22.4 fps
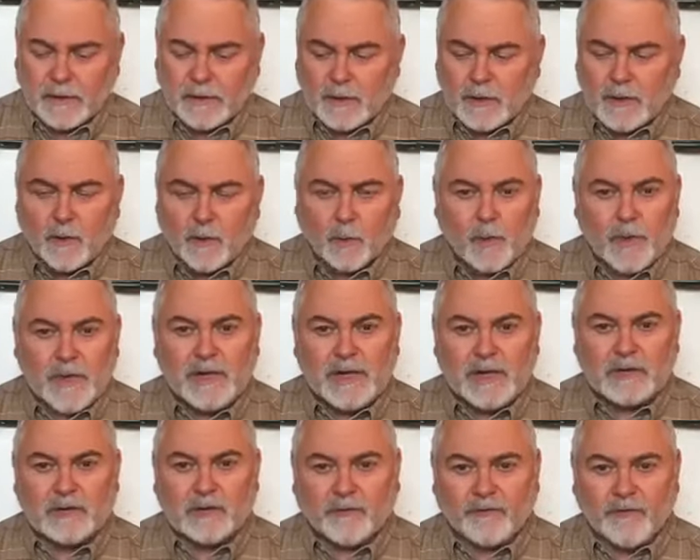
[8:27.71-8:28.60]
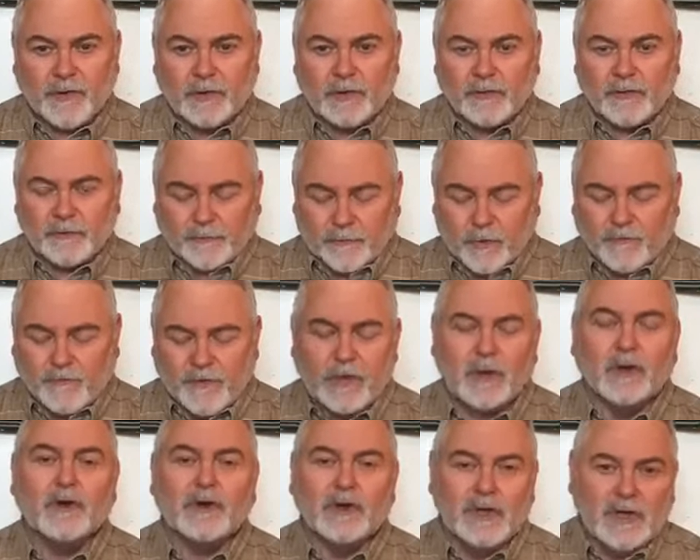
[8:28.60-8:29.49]
We need to
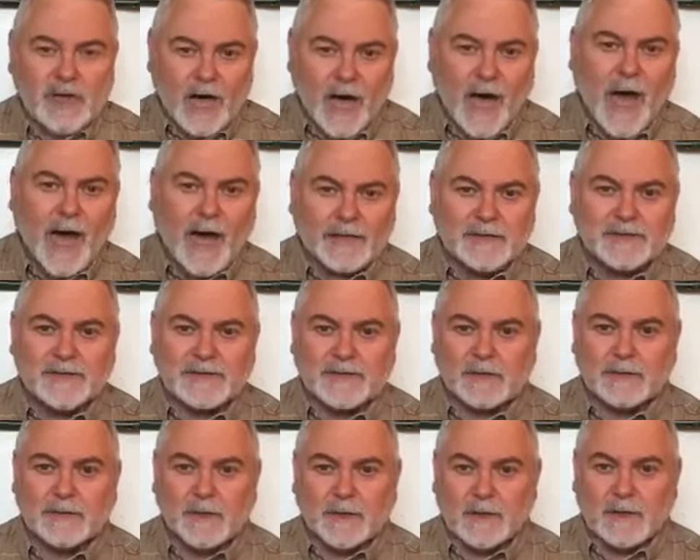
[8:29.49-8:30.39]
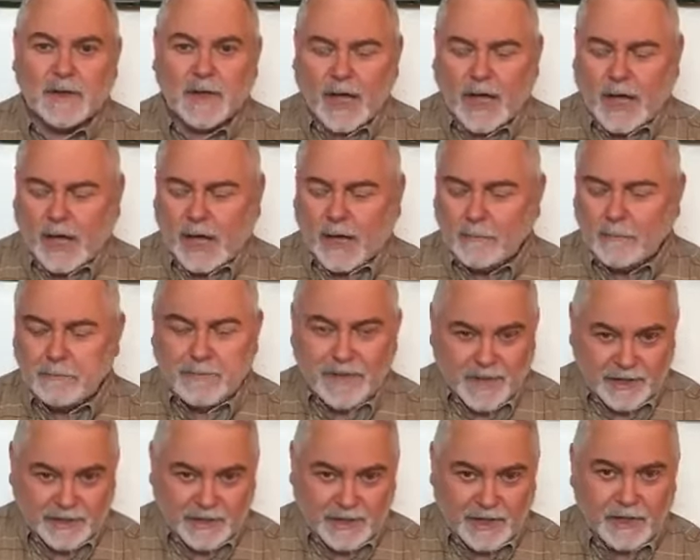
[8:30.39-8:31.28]
fulfill God's uh,
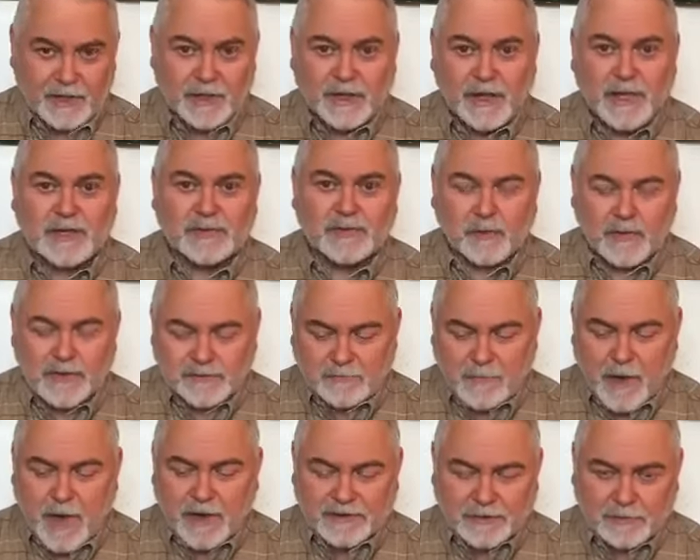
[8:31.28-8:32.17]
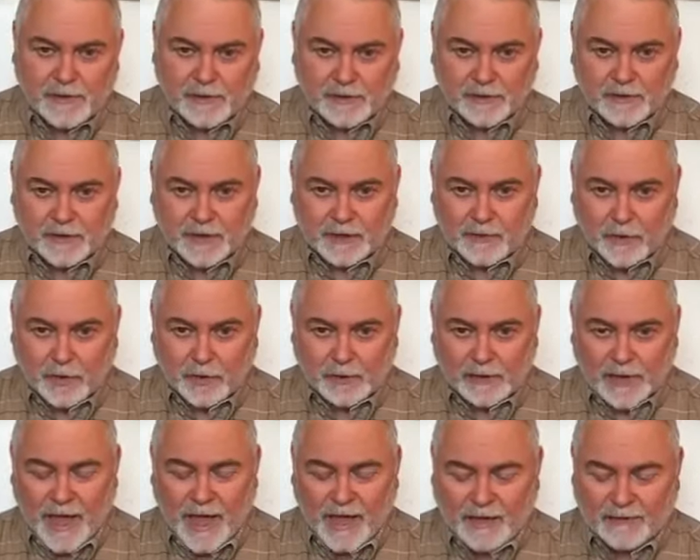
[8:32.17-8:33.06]
bidding and His responsibility in our
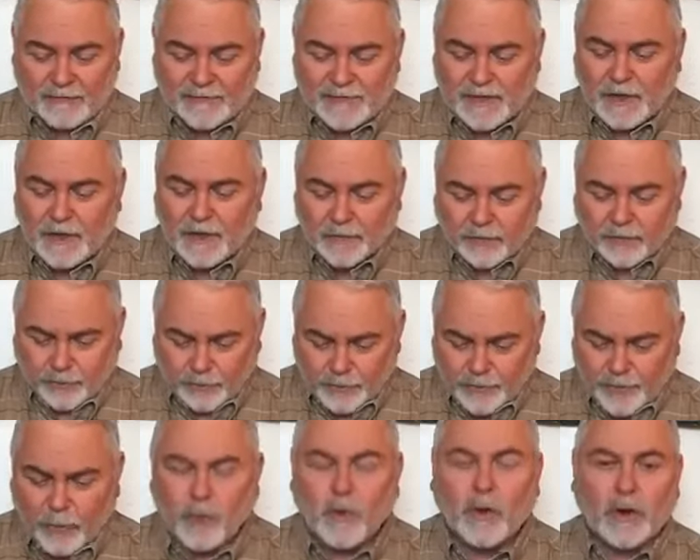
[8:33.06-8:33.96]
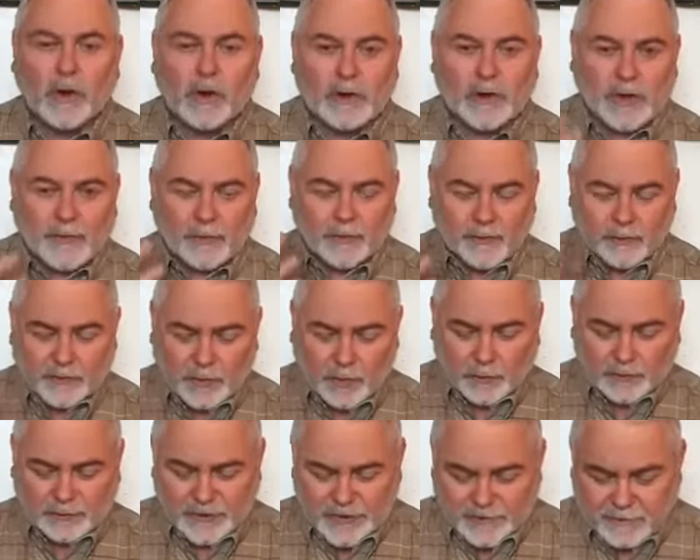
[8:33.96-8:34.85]
lives through the Word and through the
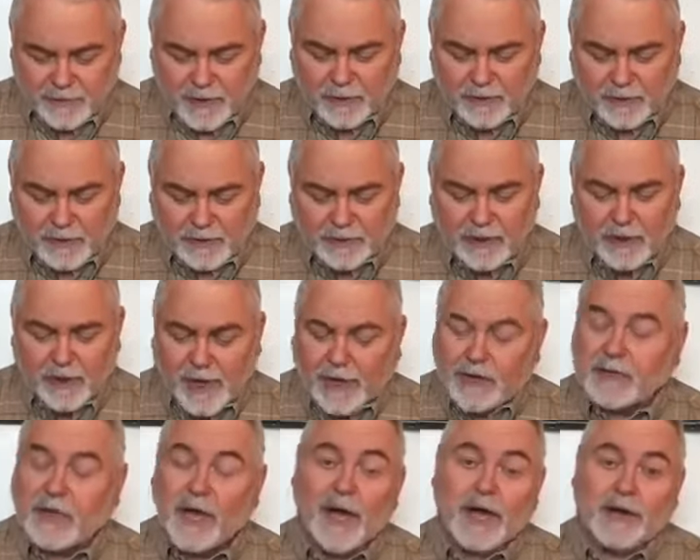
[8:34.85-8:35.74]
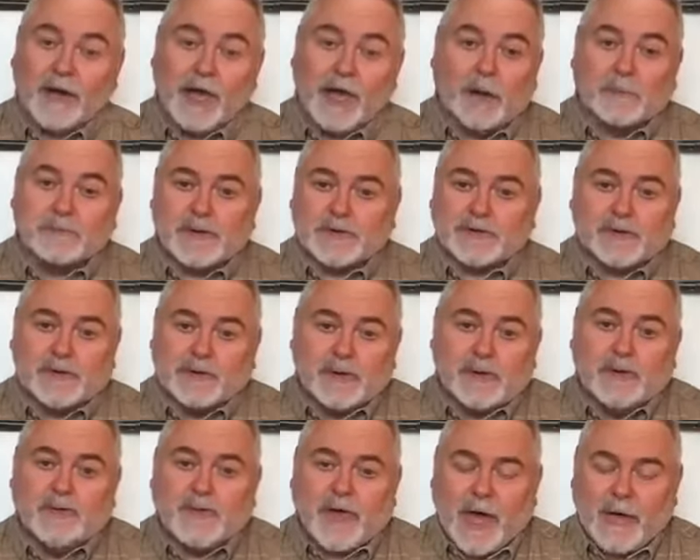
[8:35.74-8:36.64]
Holy Spirit. And God helps us to
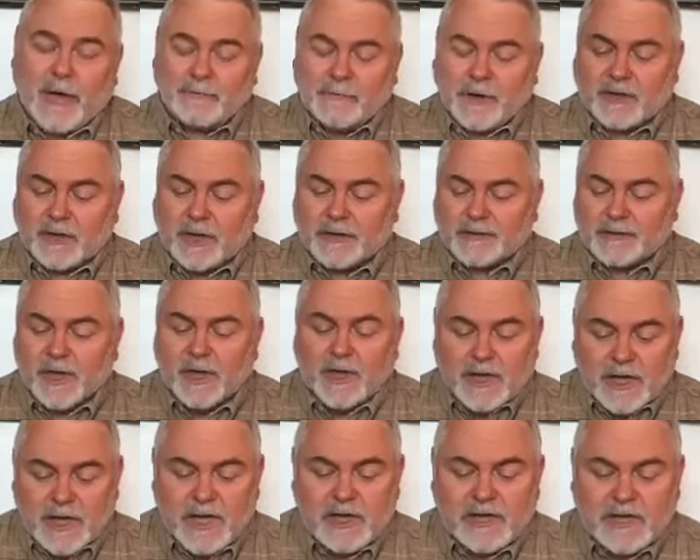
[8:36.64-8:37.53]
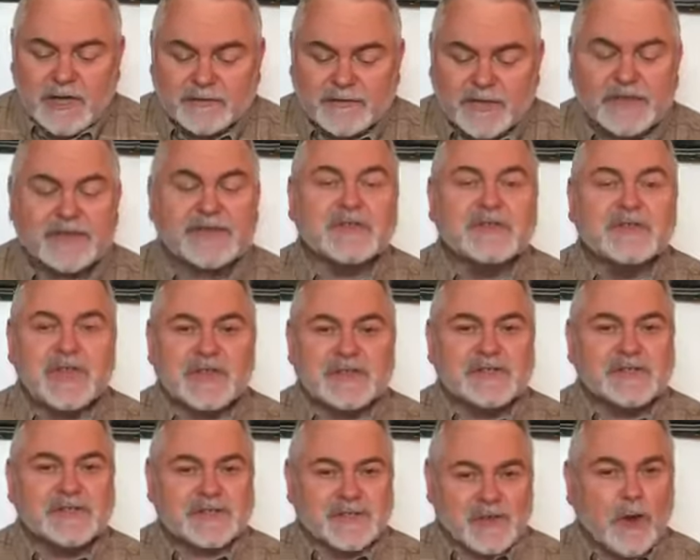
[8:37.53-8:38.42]
do that because He gives us
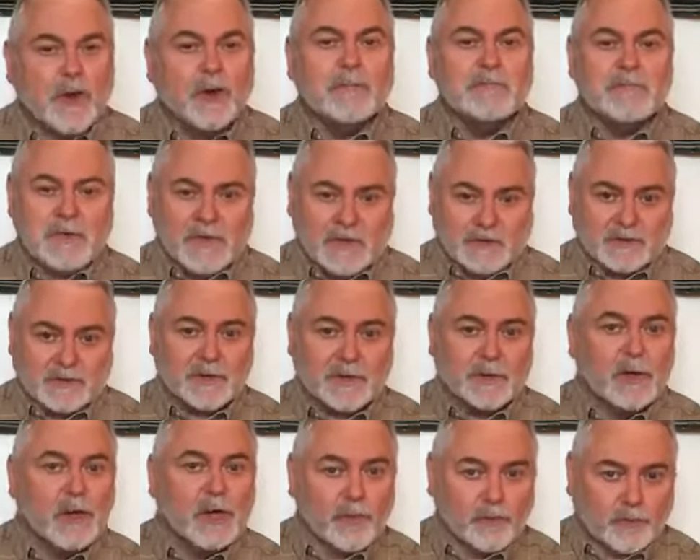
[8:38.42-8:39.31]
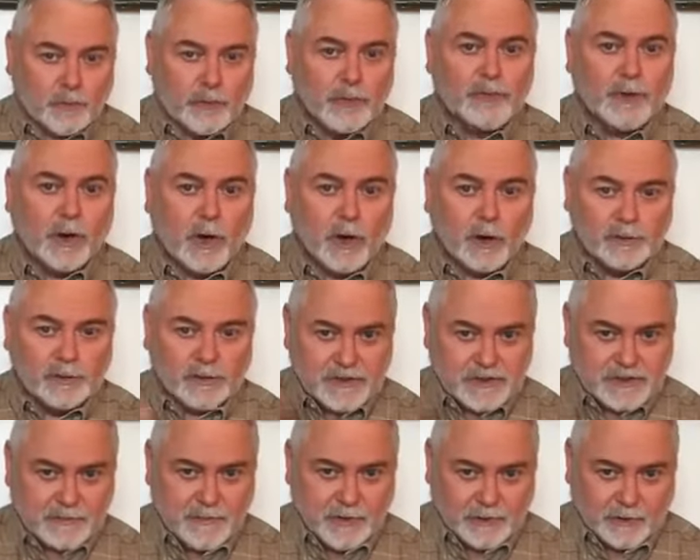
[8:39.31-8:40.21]
discernment through the Holy
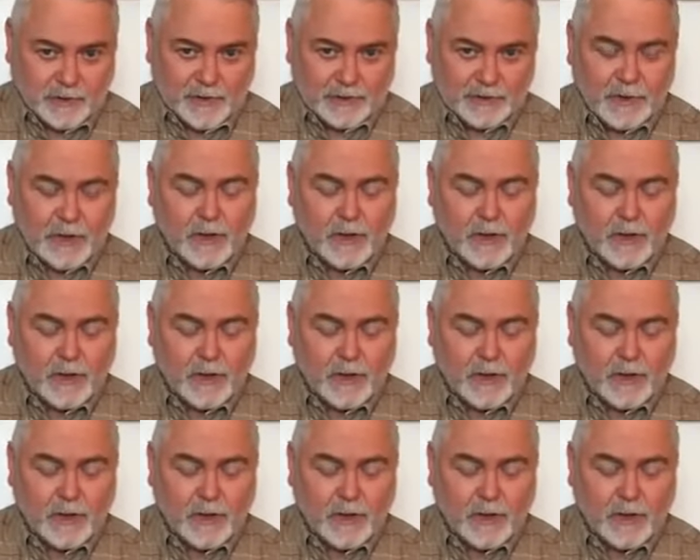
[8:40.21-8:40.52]
Spirit.